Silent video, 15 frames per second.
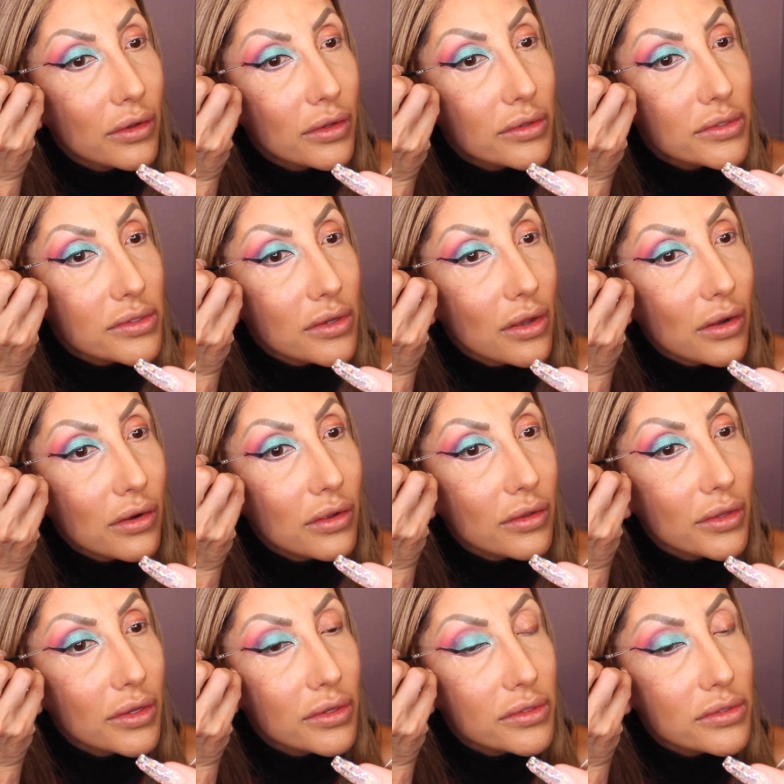it's got all
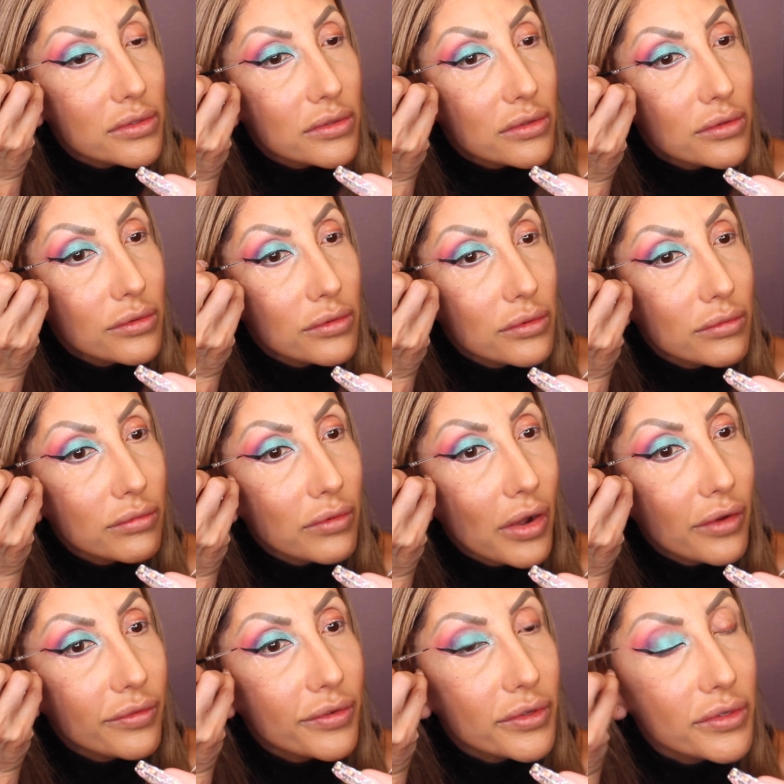these cool
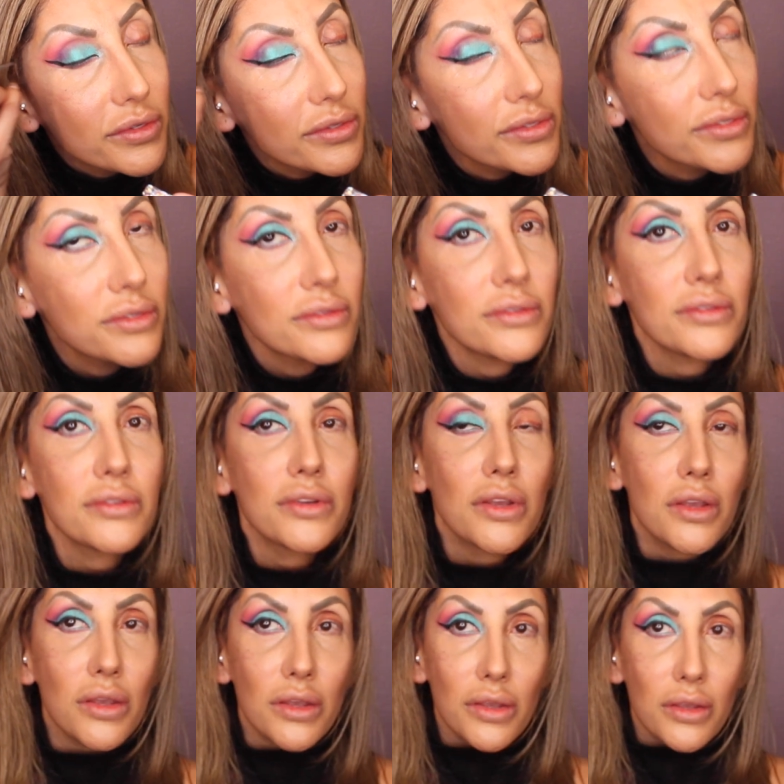ruffles, and
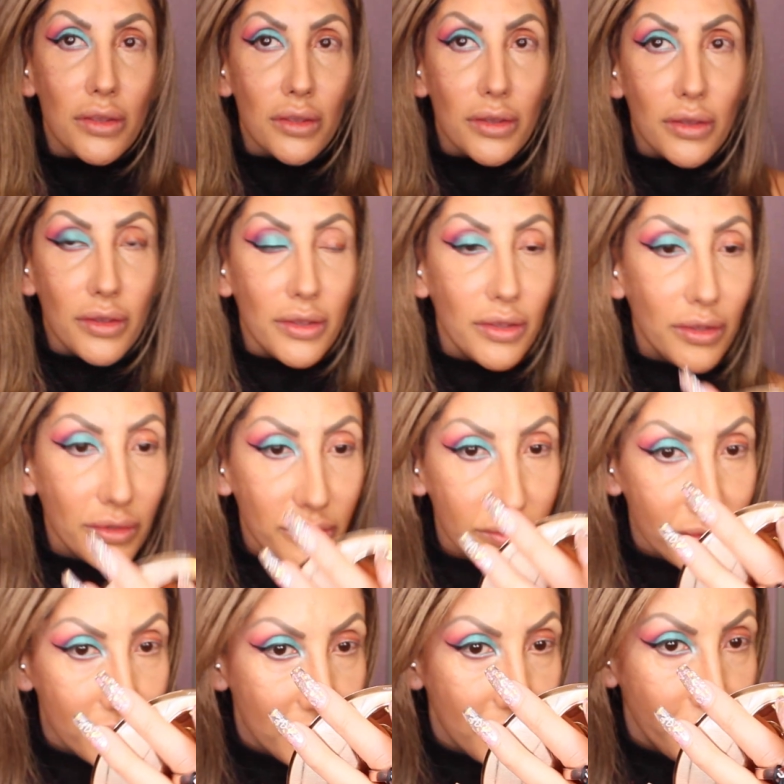
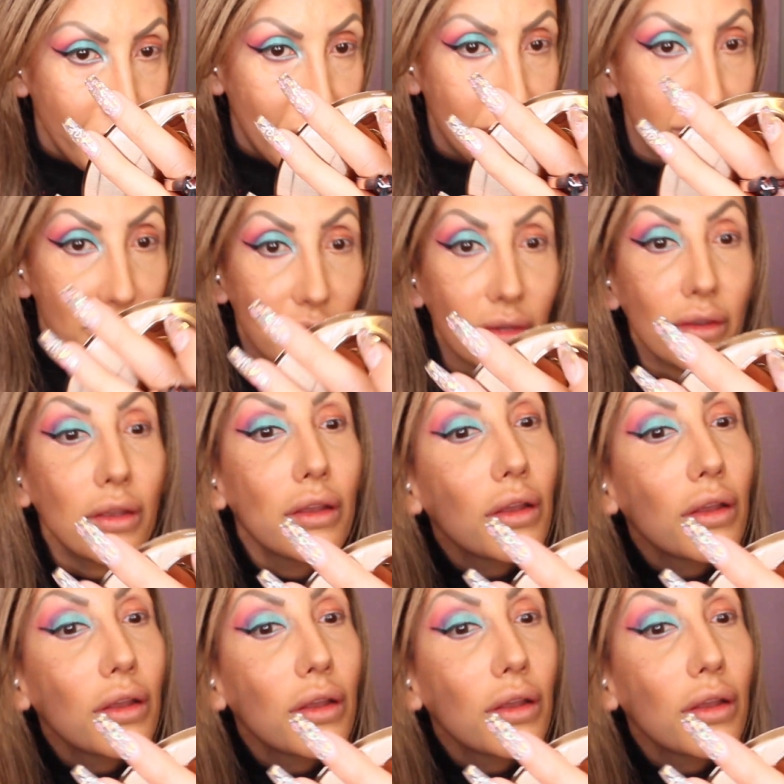it's just amazing.